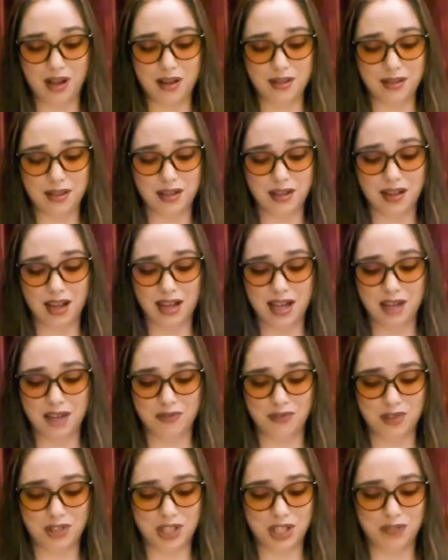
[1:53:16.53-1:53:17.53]
than I
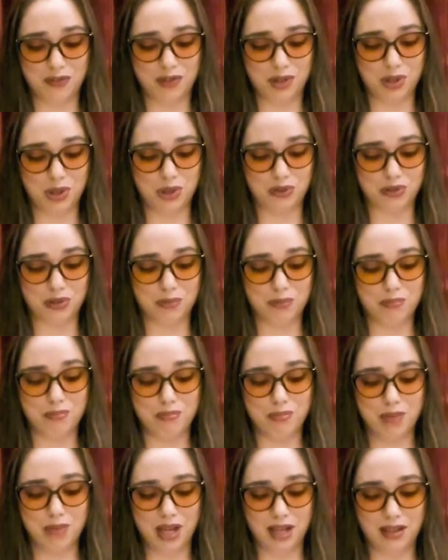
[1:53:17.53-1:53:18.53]
have given you for
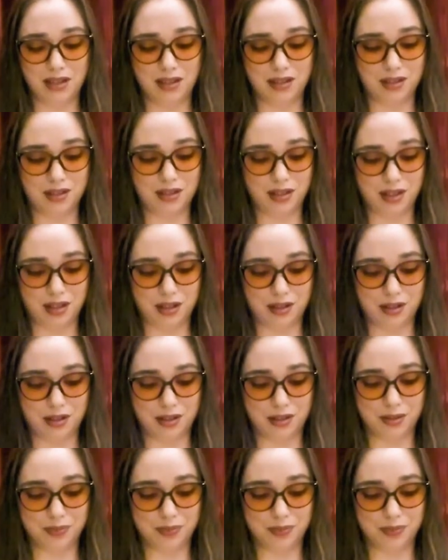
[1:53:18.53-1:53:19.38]
many a year.